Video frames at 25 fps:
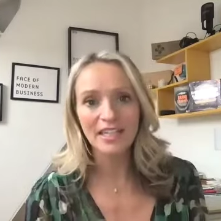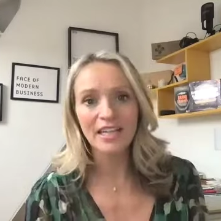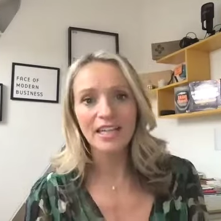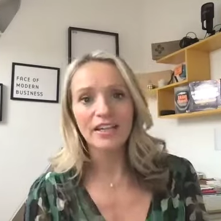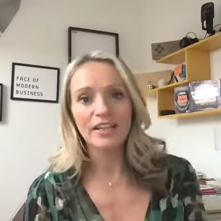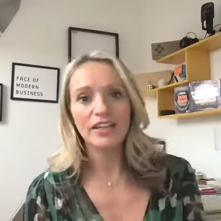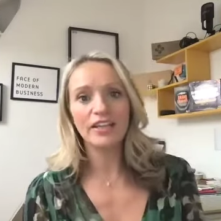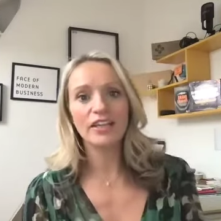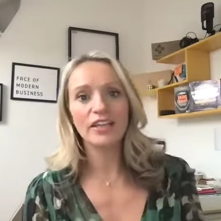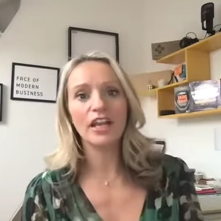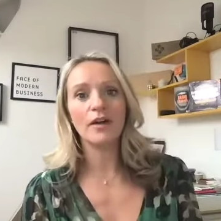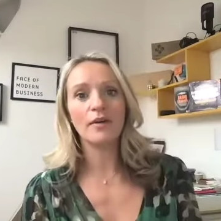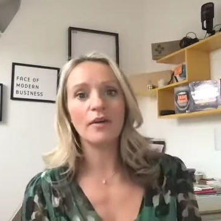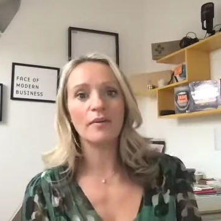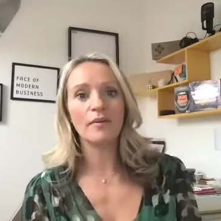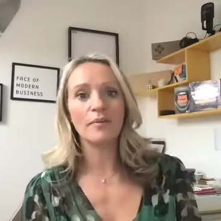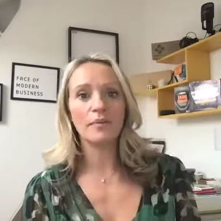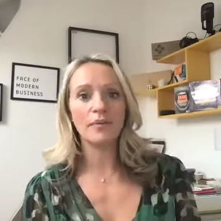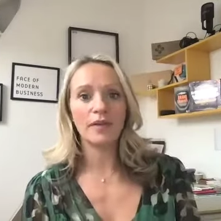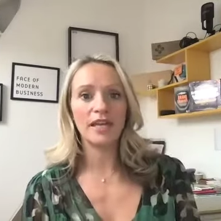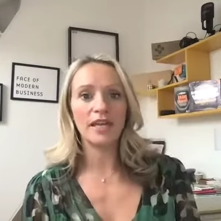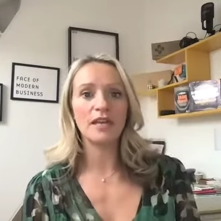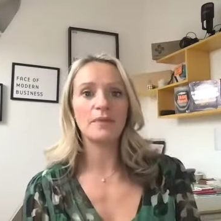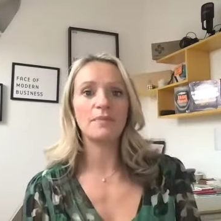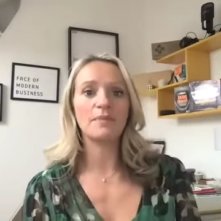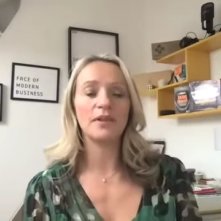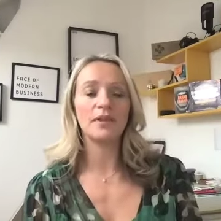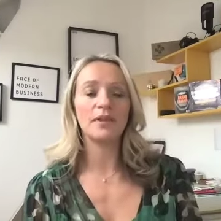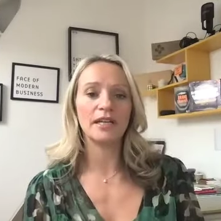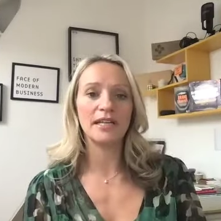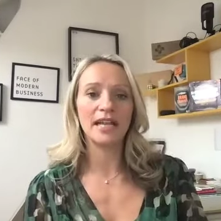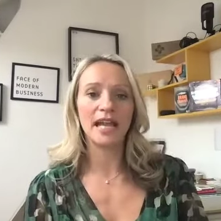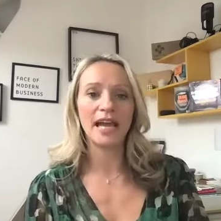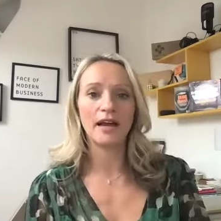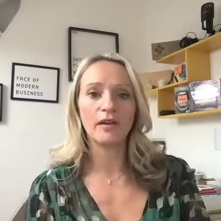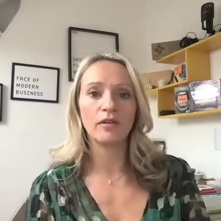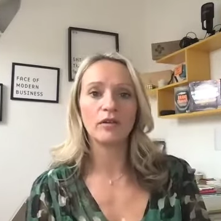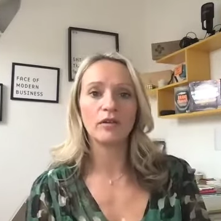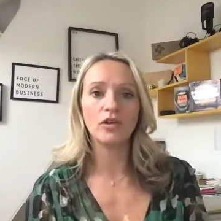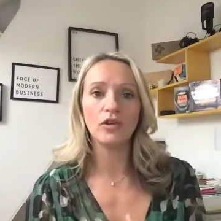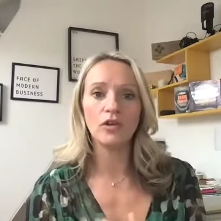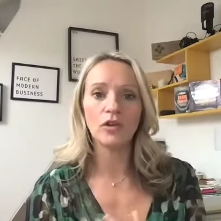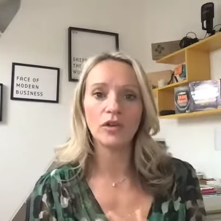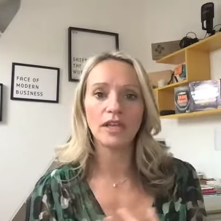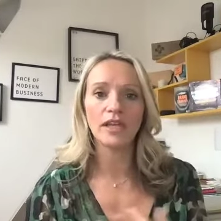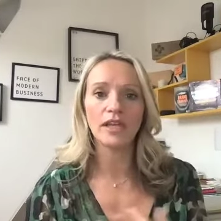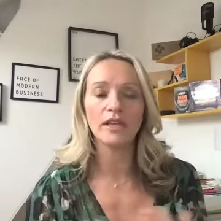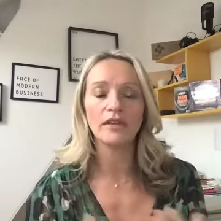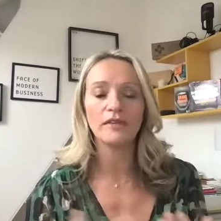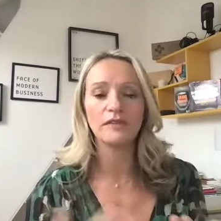you know, and people are now
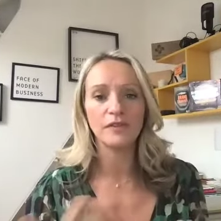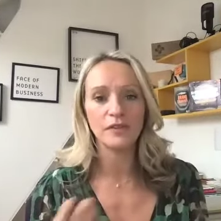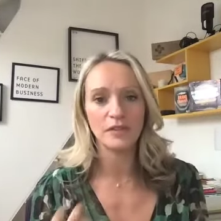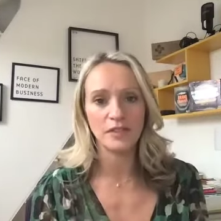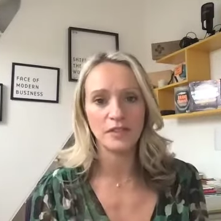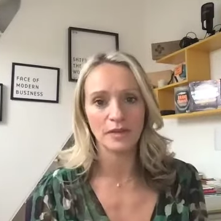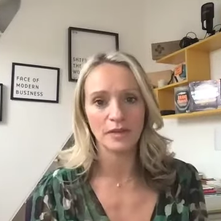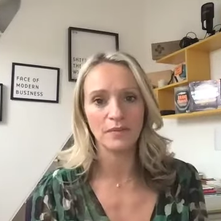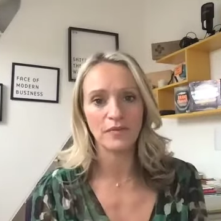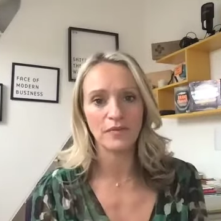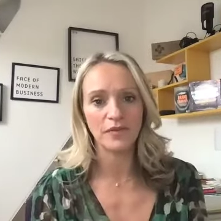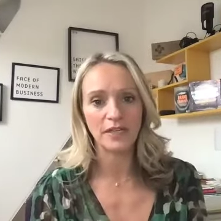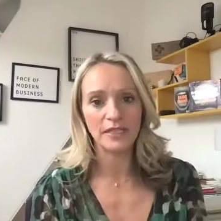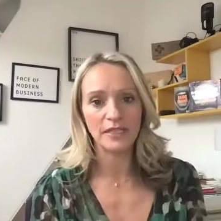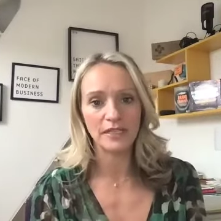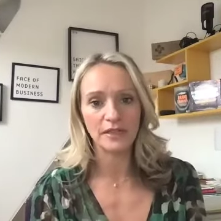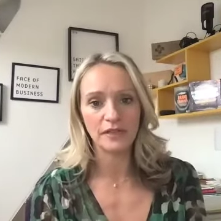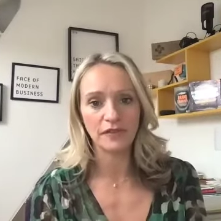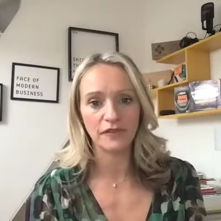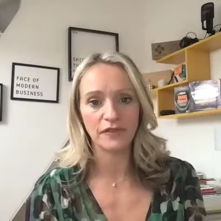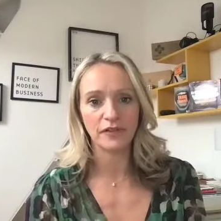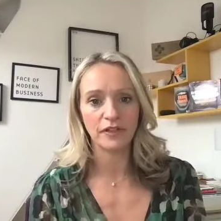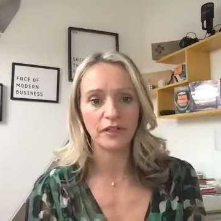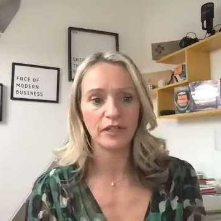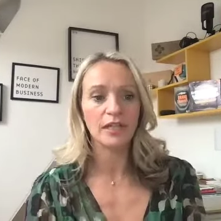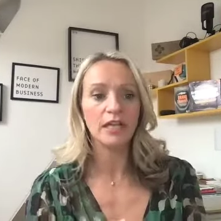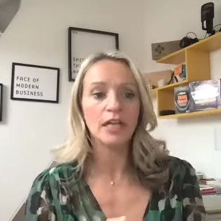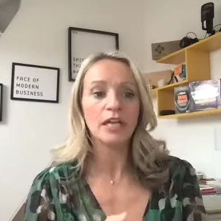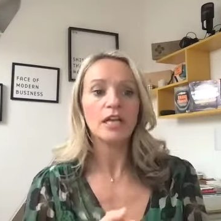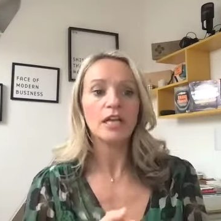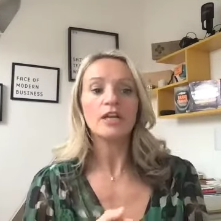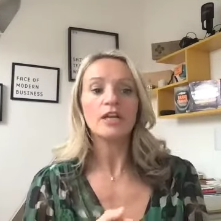looking for something different.